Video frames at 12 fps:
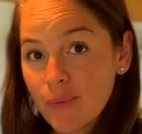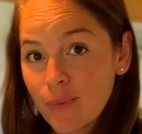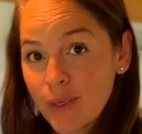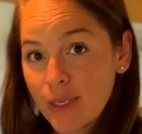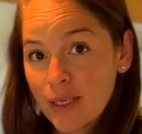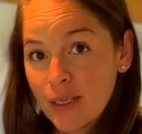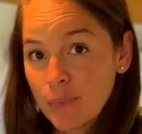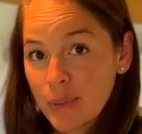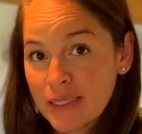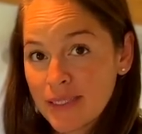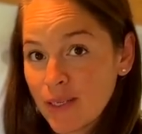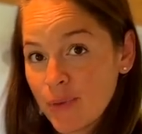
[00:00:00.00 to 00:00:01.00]
We
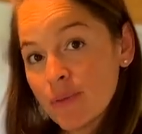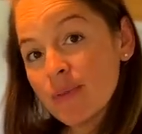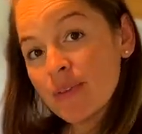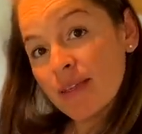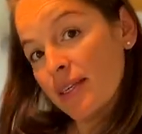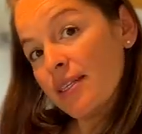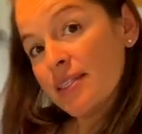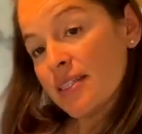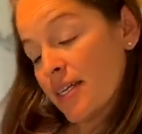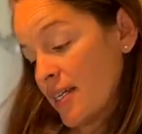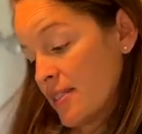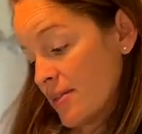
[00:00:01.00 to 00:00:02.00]
put now everything
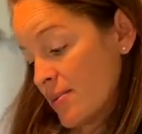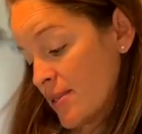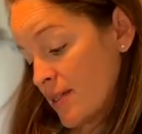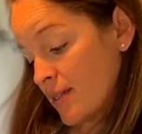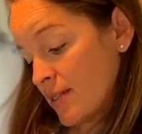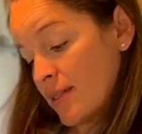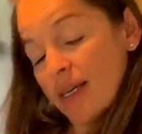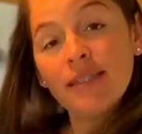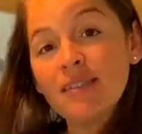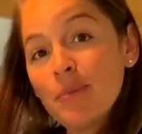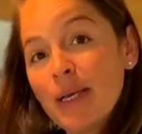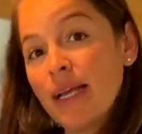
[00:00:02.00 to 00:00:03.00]
inside our
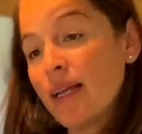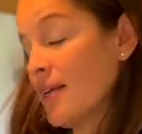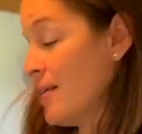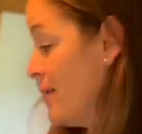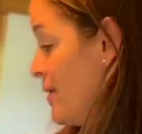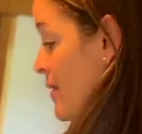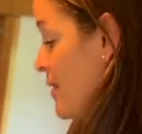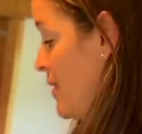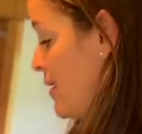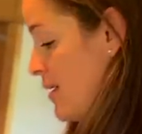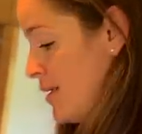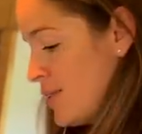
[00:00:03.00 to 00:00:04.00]
nice bag,
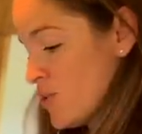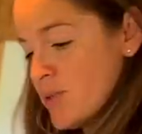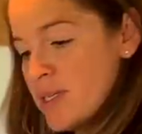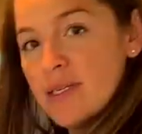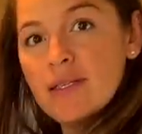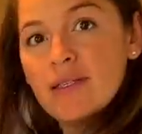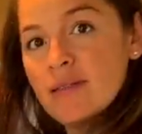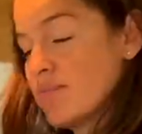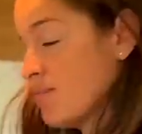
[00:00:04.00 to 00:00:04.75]
and it's really